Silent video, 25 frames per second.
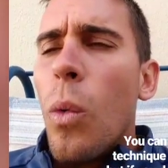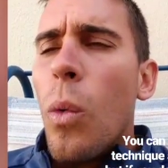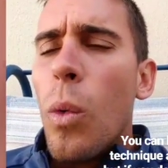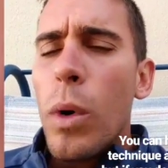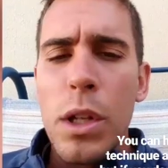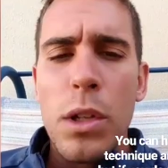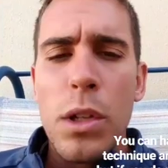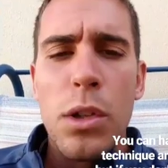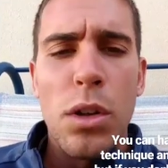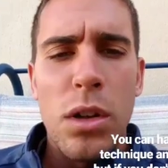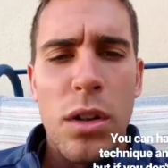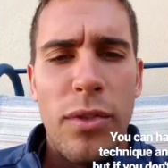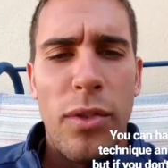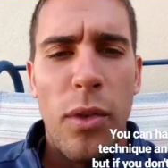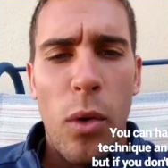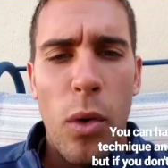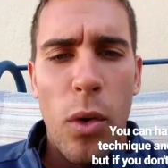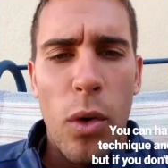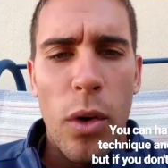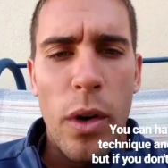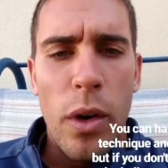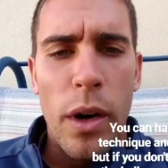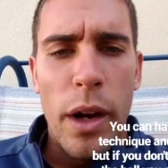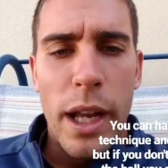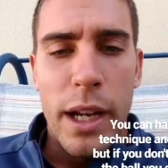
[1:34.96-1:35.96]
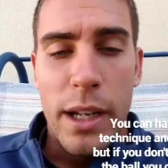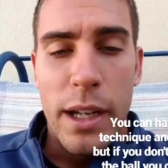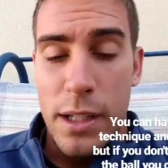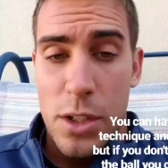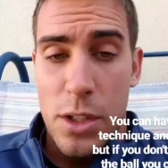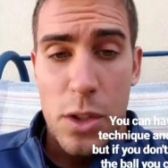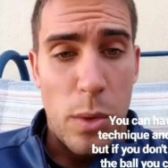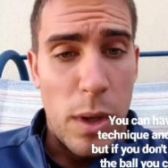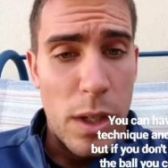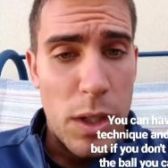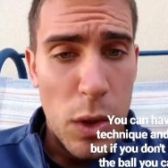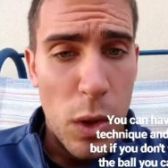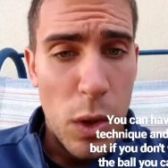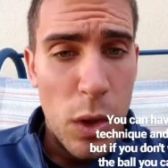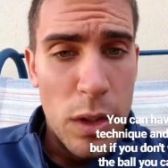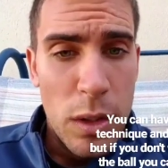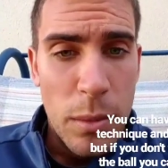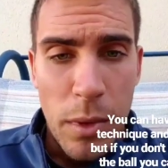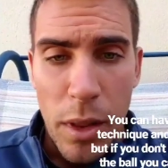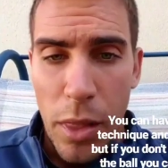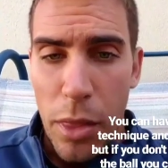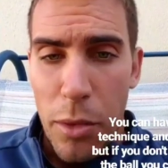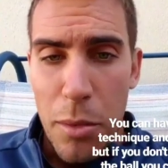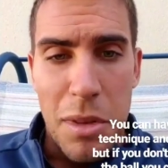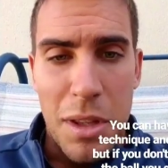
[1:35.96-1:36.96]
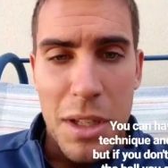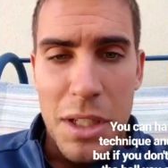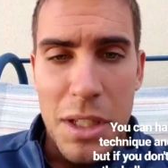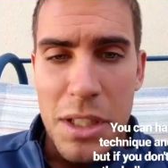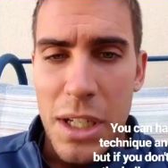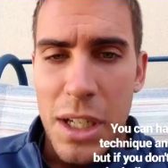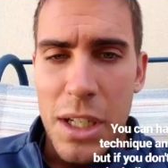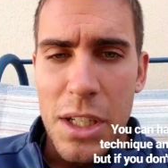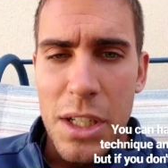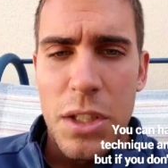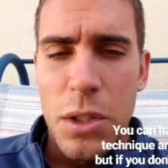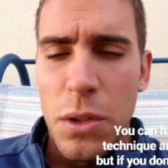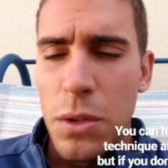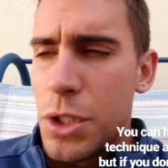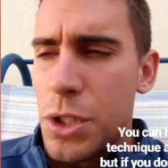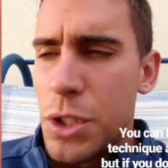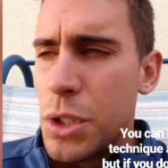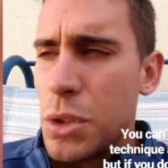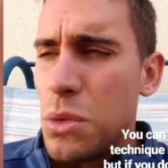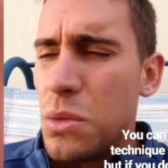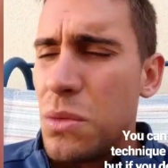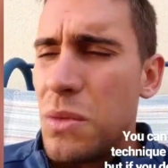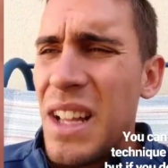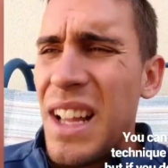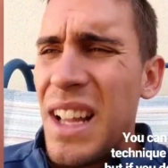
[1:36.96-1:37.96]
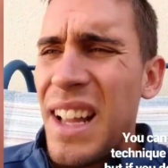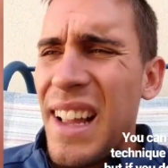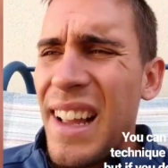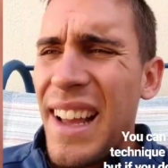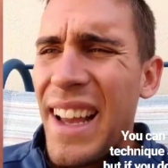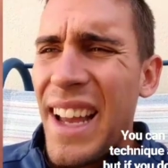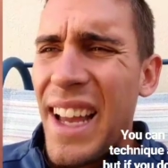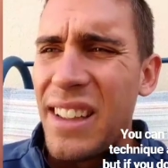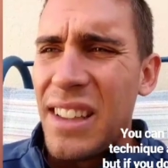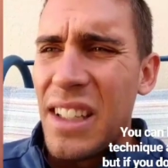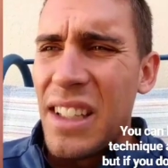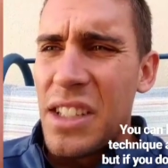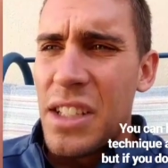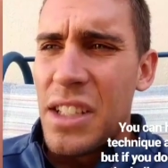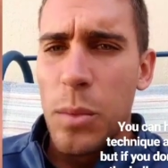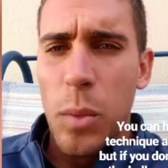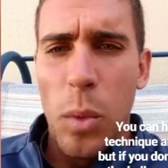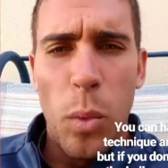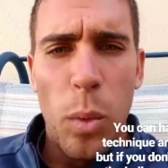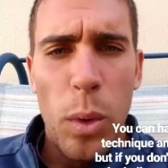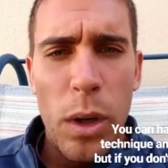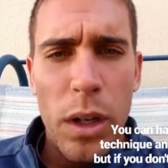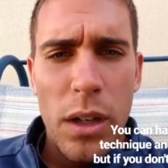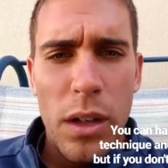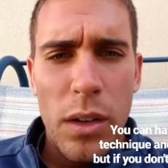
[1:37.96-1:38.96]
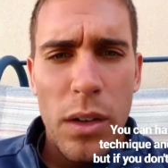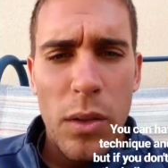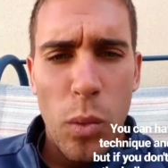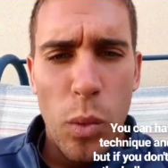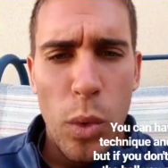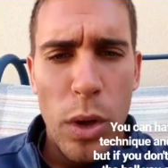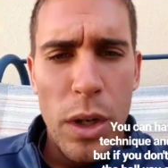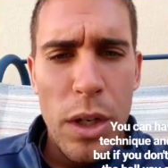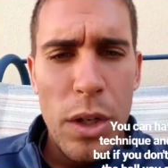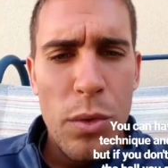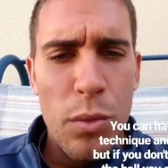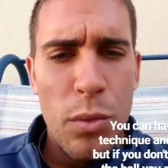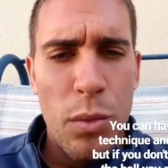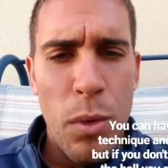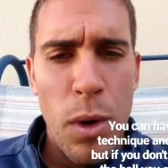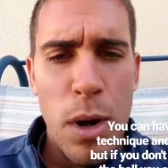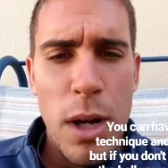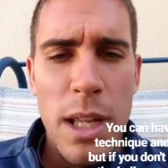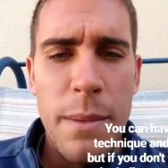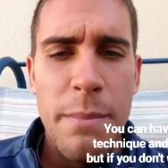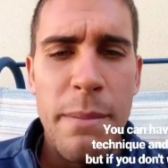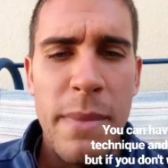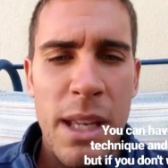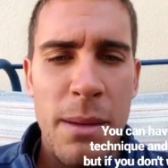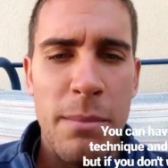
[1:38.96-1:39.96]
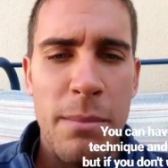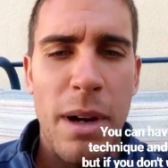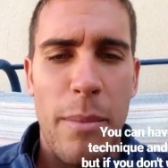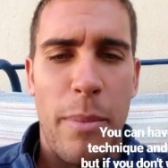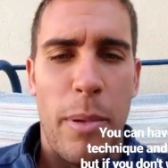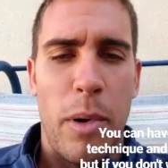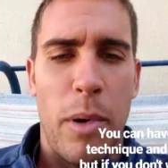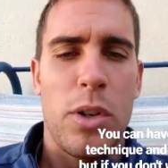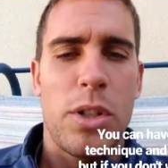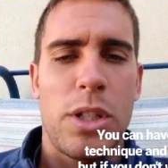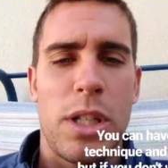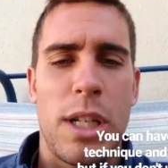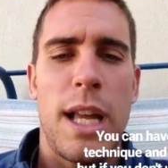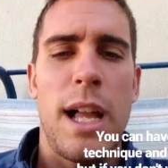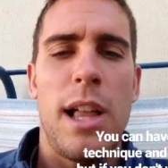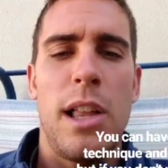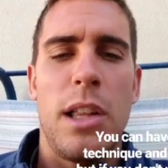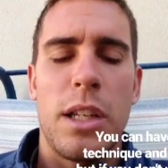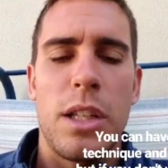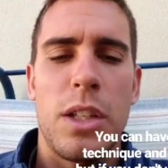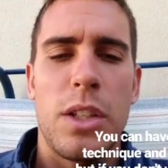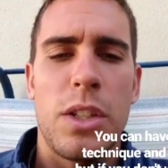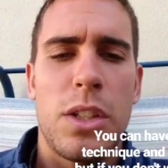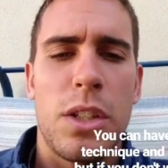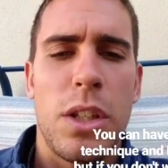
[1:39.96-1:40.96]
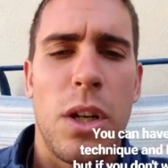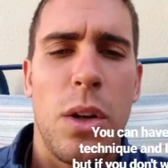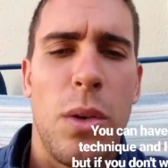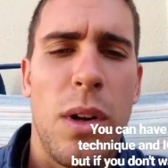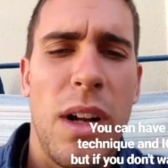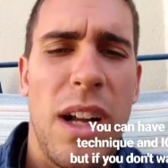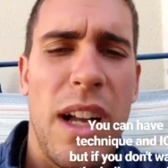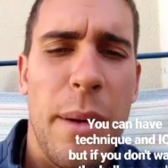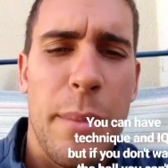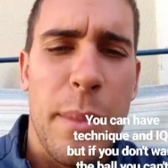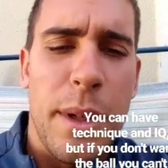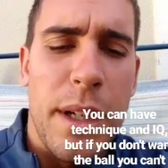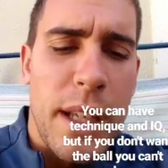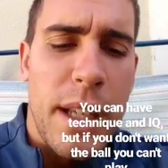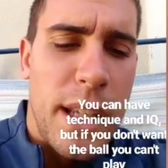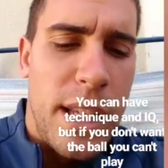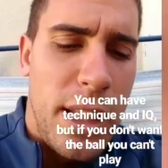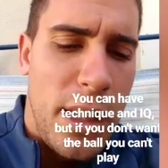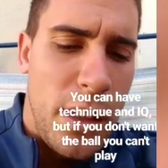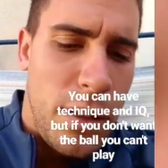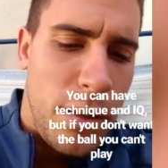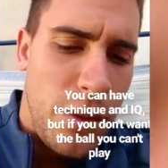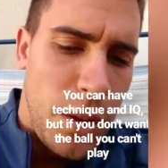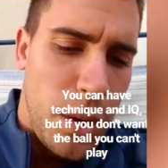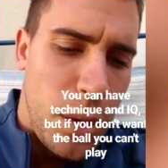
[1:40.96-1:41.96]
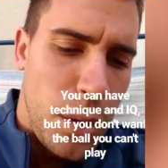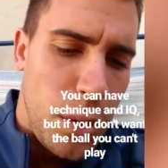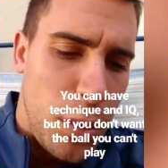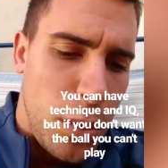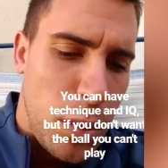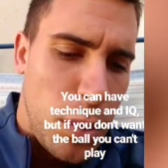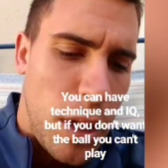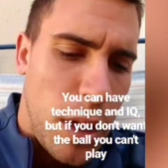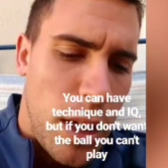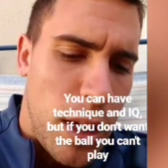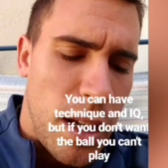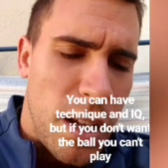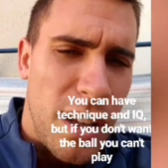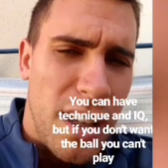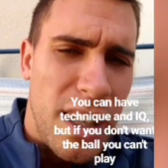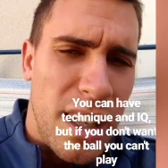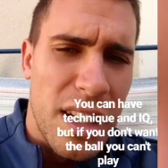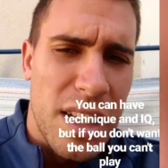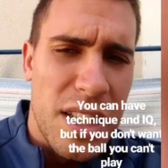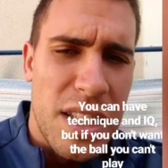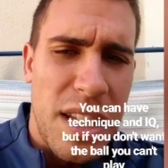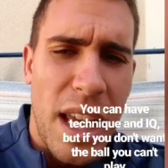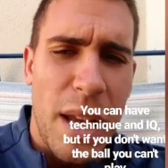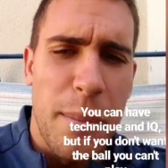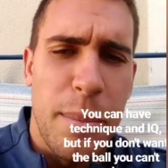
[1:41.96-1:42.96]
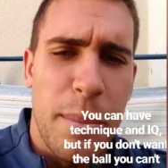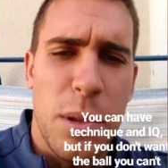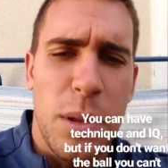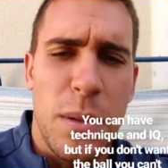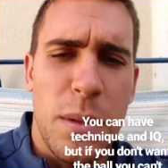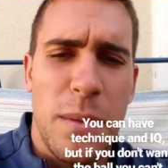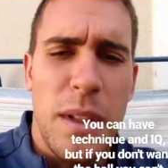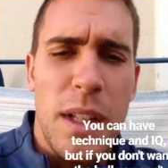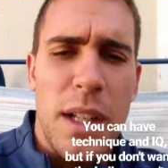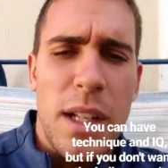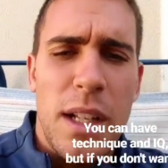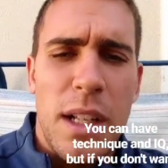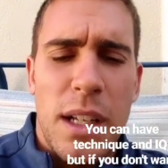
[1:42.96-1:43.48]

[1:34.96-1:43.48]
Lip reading: what do you look for? And so I told them the three things that I just told you, and they said, well, what do you really mean by personality? So I'm going to give you an example.